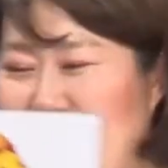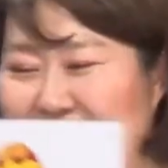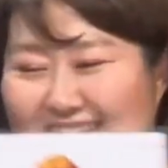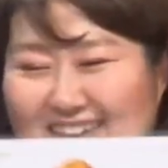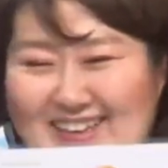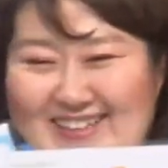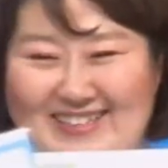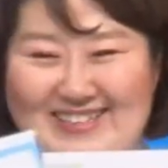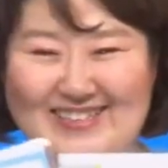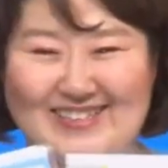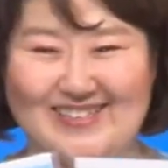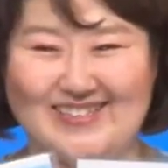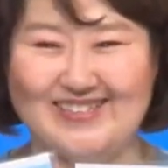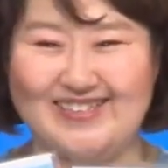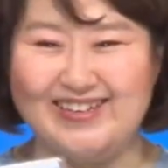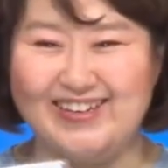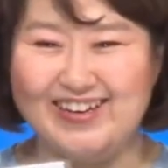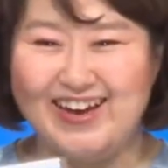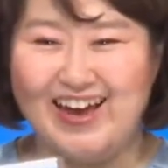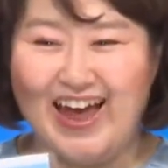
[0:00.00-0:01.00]
Yes!
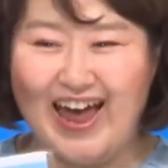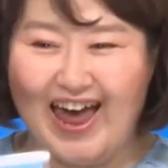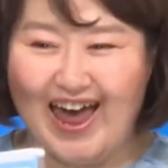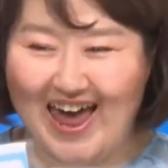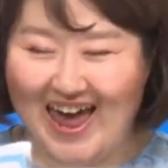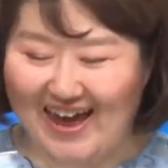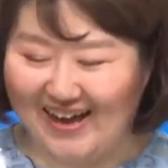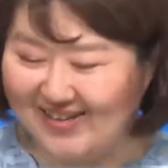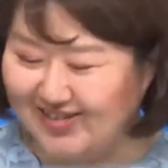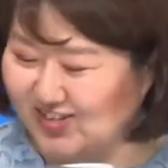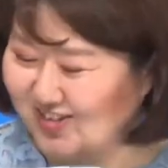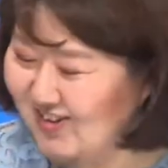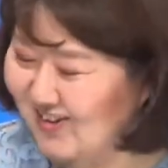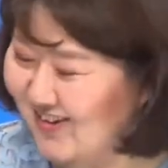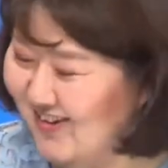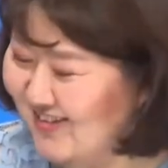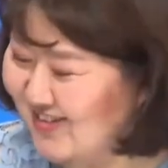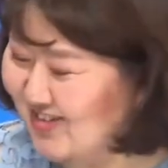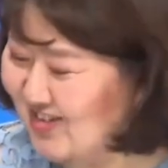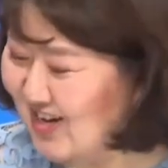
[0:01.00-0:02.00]

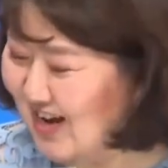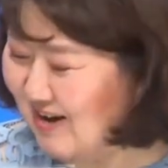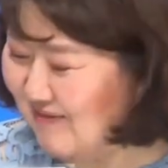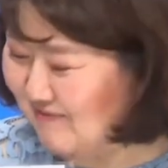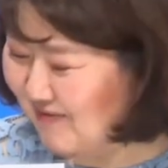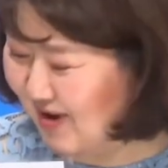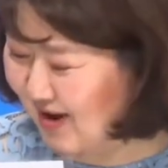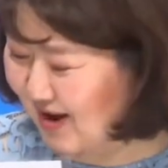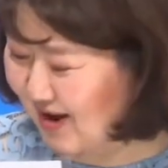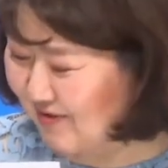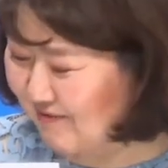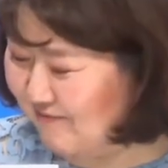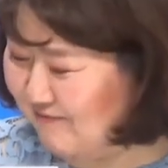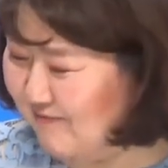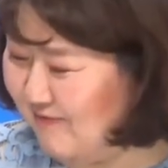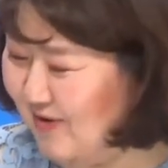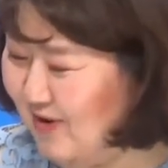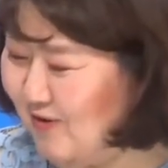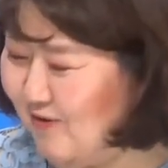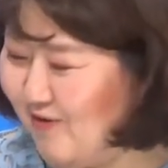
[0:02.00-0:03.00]
Excellent job,
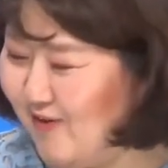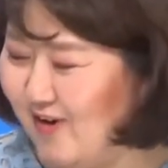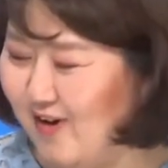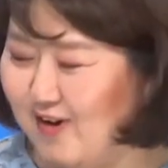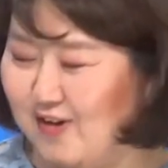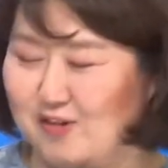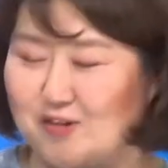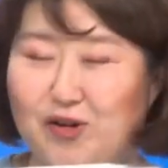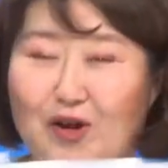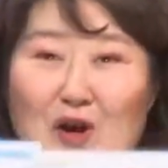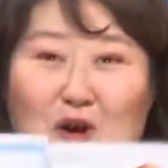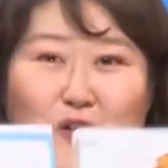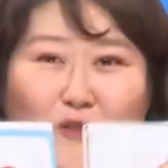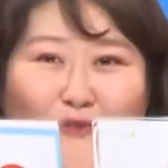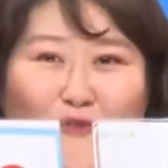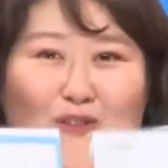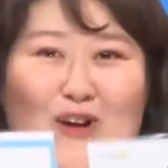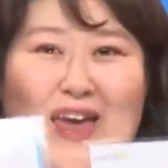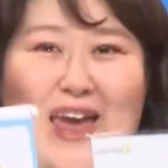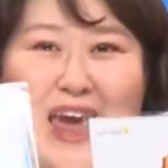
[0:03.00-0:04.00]
everyone.
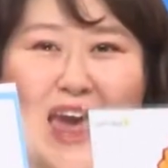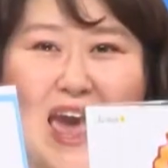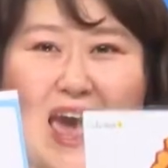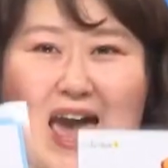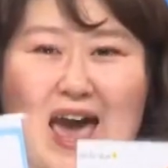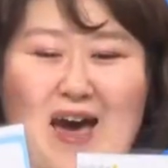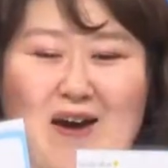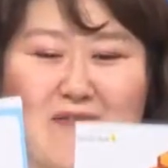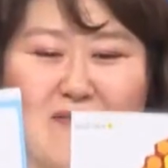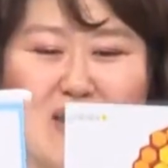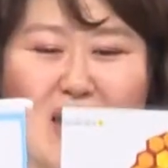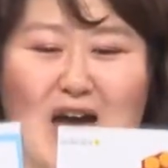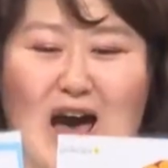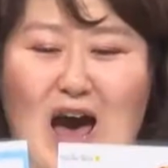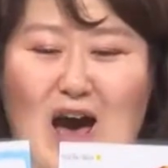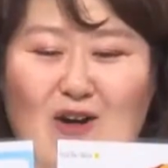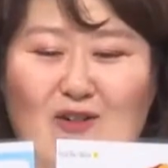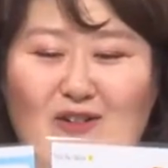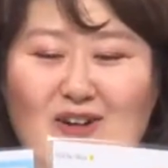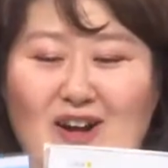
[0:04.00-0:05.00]
We have
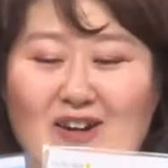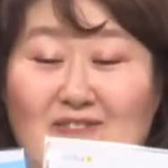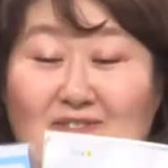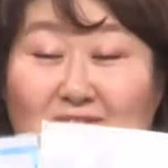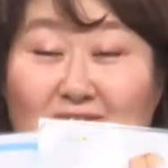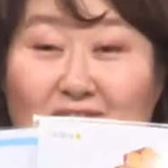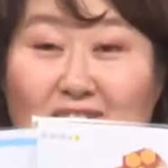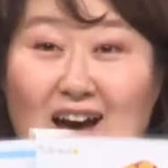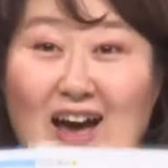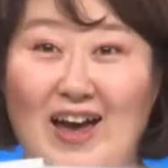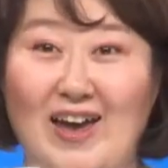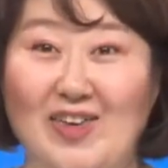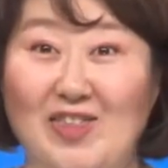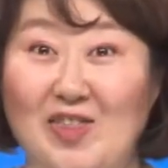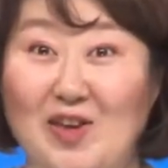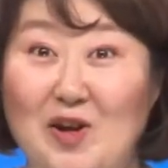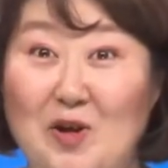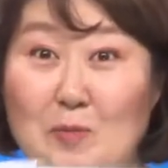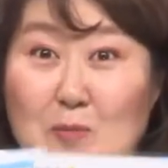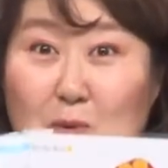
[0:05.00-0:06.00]
our
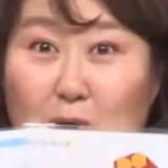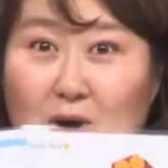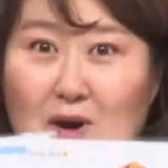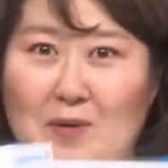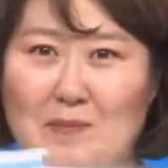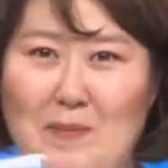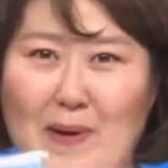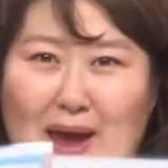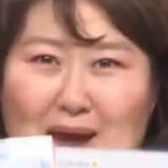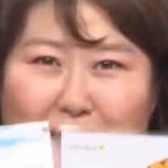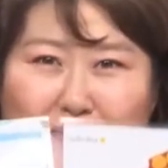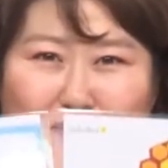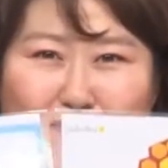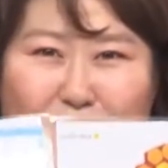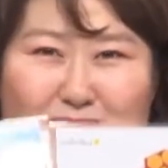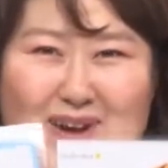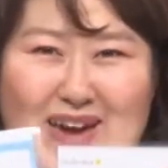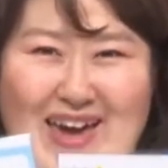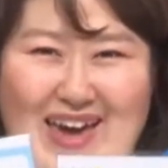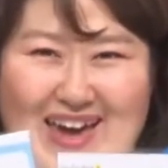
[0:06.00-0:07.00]
final perfect
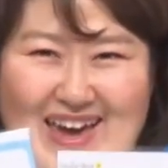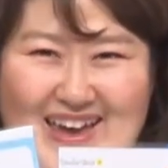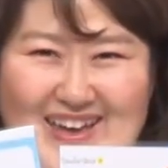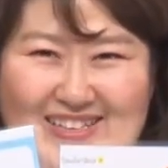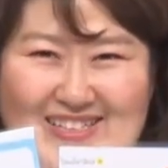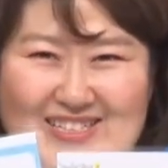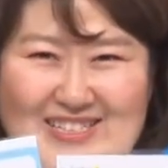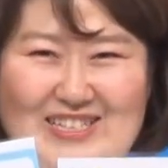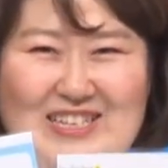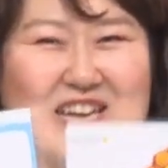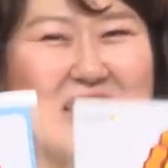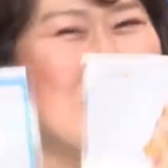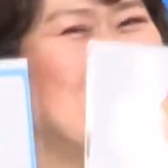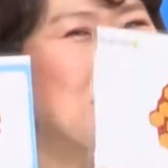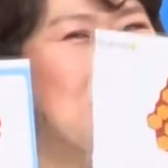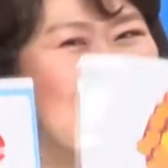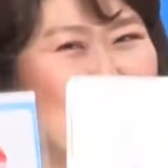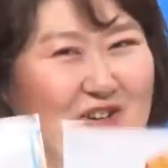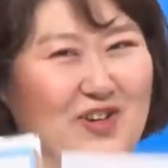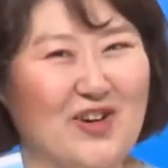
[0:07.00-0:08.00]
match.
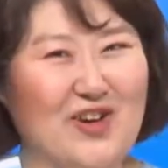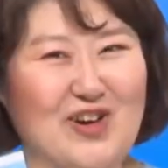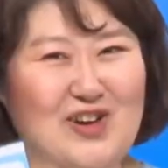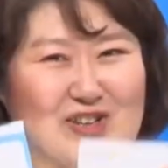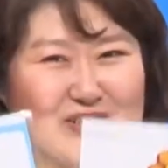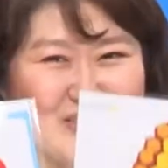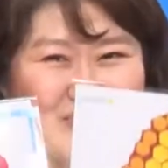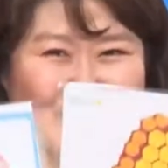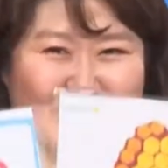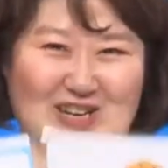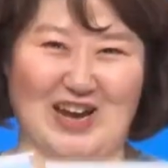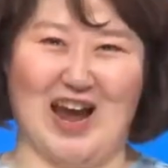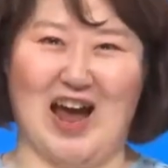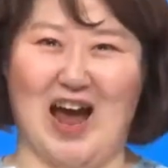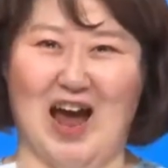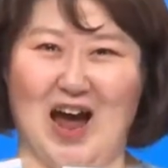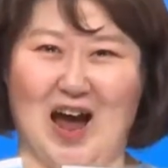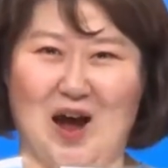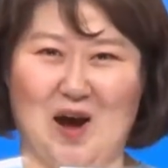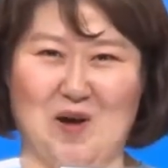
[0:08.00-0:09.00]
Good
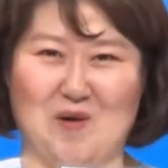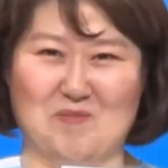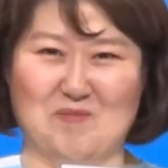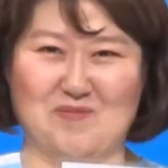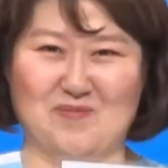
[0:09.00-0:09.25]
job.